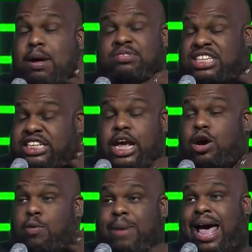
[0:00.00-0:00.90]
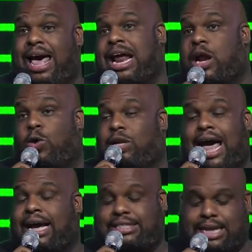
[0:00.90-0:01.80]
I'm still mad. I don't
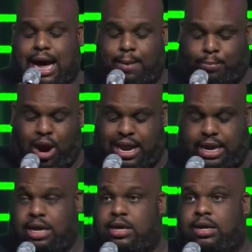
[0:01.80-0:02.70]
like Tom Brady.